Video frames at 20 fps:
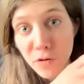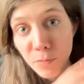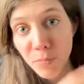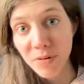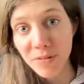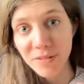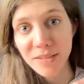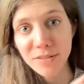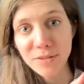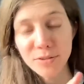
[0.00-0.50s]

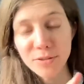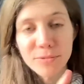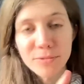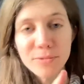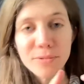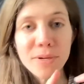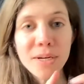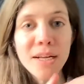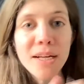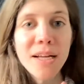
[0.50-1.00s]

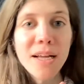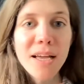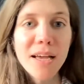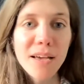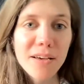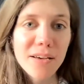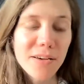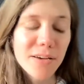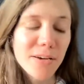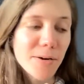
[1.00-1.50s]
presidential
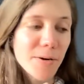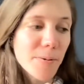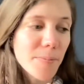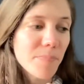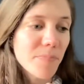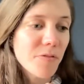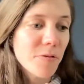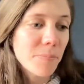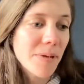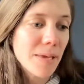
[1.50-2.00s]

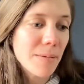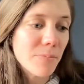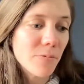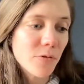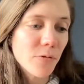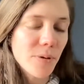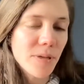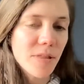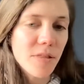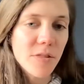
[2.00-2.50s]
debate
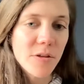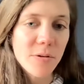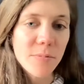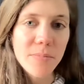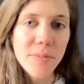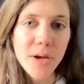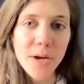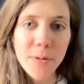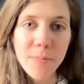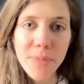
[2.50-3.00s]
between
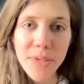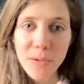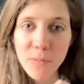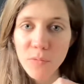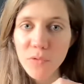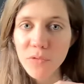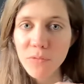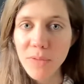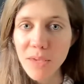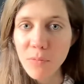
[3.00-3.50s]
them,
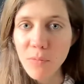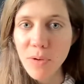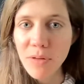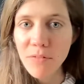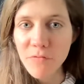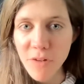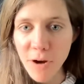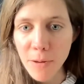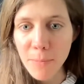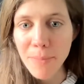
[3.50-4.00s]
it
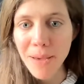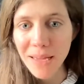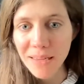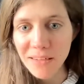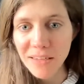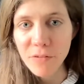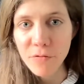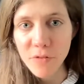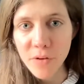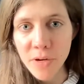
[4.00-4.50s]
went very
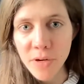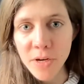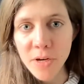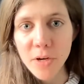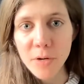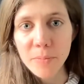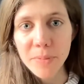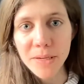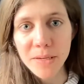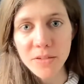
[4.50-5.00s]
badly for
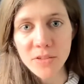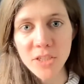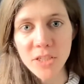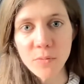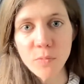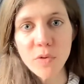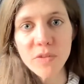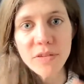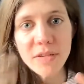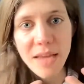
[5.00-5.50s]
her because
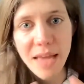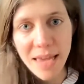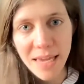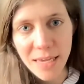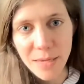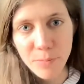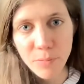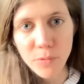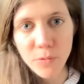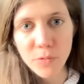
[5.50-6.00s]
she wasn't
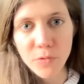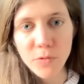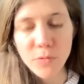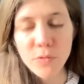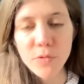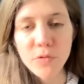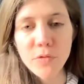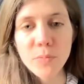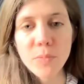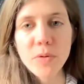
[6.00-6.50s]
able to
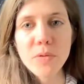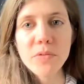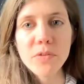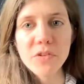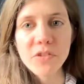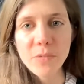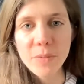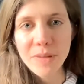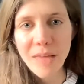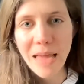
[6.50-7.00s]
respond
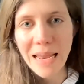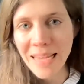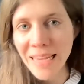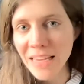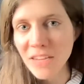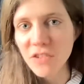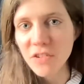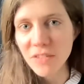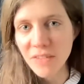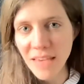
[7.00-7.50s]
and
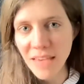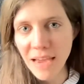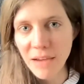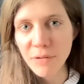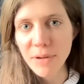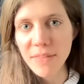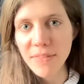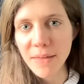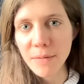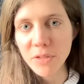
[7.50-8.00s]
he just
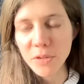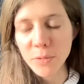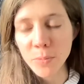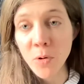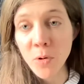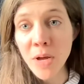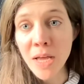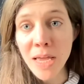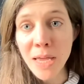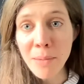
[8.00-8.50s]
carried that much
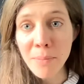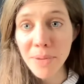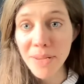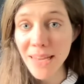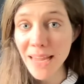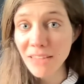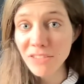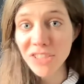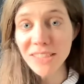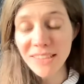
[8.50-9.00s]
more. But
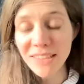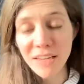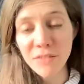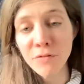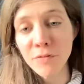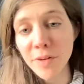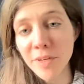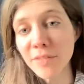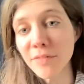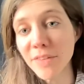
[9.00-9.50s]
now she's had
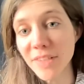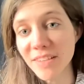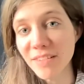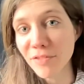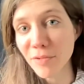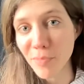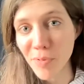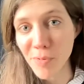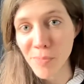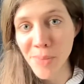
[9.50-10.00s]
5 years
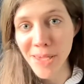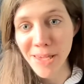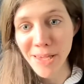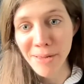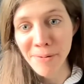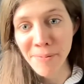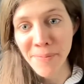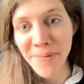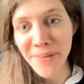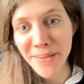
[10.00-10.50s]
to
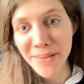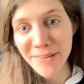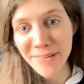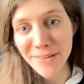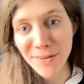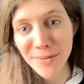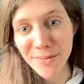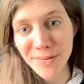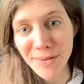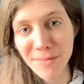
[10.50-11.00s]
prepare.
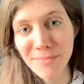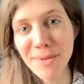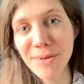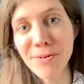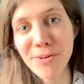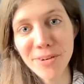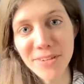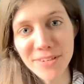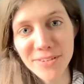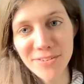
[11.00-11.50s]
So it's going to be
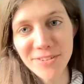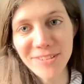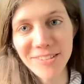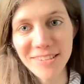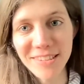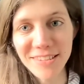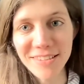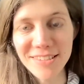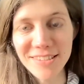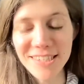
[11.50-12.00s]
quite interesting
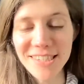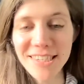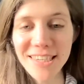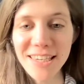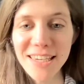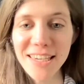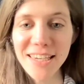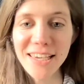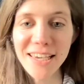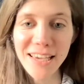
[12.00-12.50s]
to
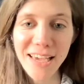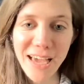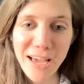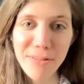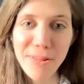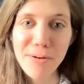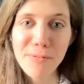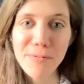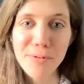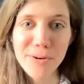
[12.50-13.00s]
see
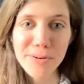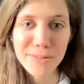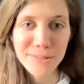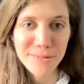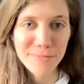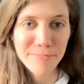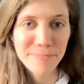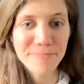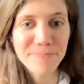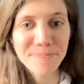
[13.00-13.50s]
how that
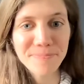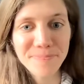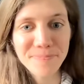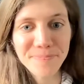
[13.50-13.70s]
works.